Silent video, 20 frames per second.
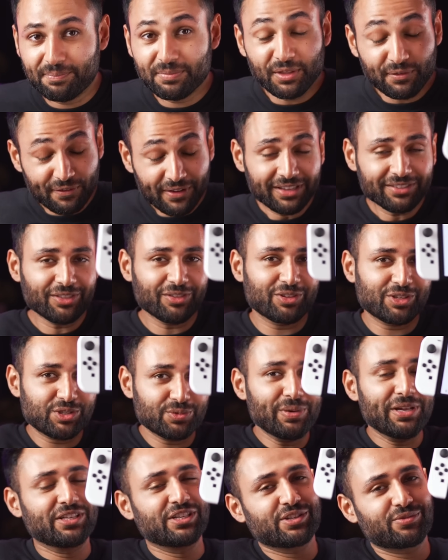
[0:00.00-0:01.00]
The fact that the
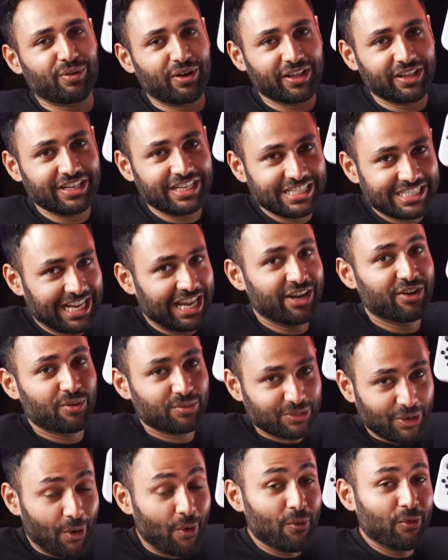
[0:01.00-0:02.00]
Switch is running
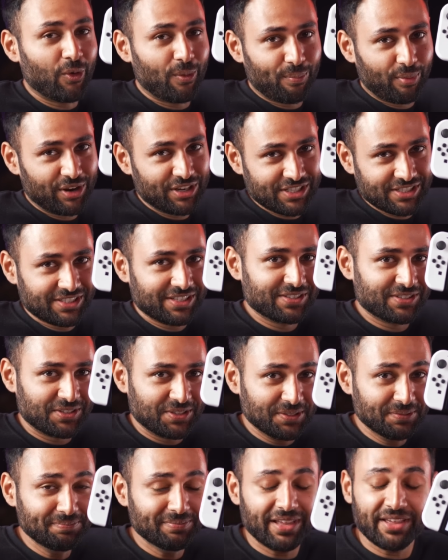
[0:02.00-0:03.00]
Nintendo's own operating
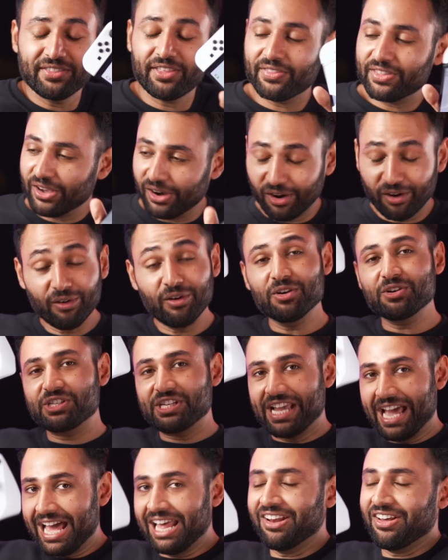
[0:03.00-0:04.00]
system and that the ROG
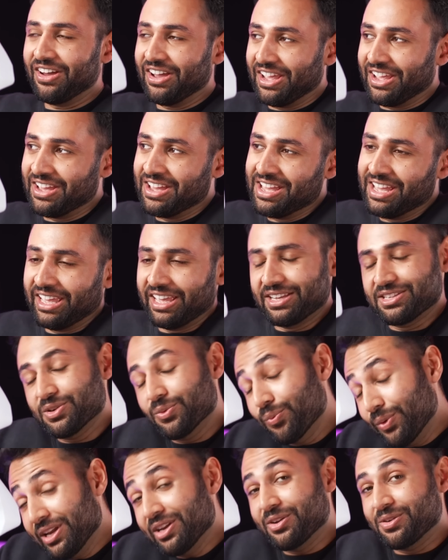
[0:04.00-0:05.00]
Ally is a
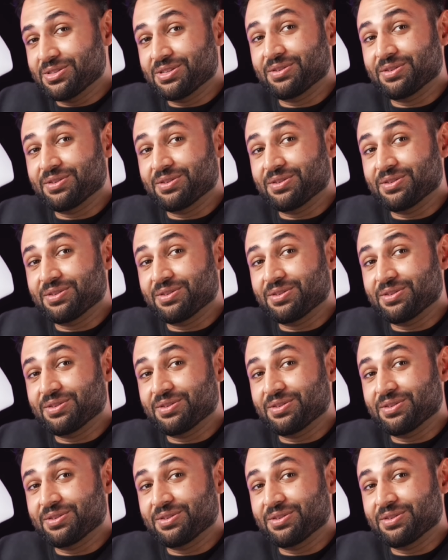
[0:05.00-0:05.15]
Windows